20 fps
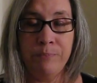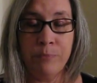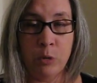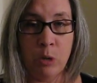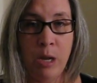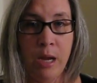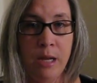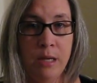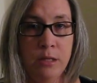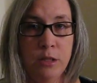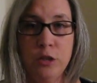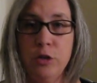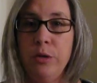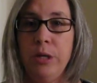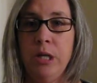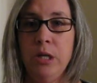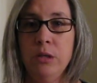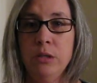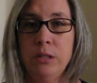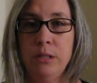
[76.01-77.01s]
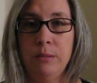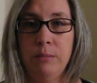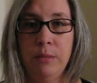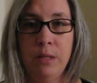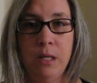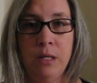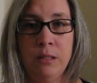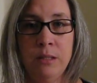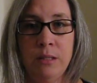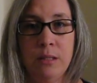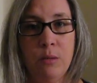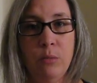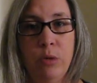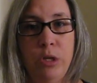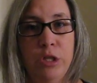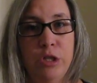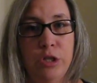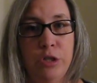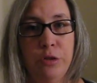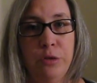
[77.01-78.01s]
Okay, so here's some things that
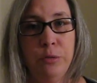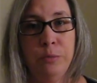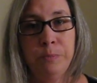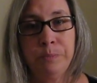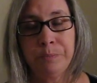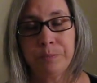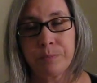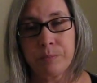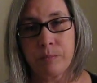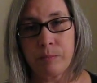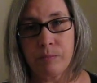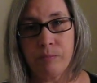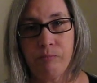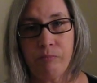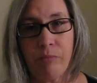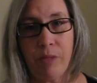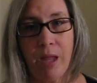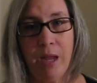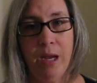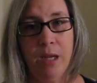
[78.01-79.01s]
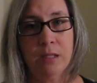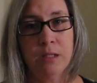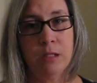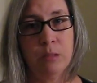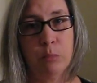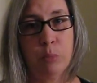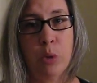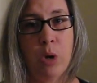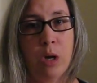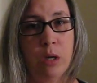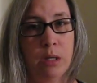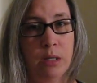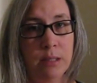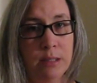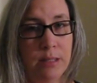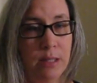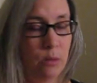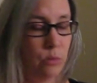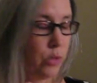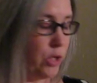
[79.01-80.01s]
we do and some
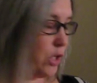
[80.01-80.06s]
products that we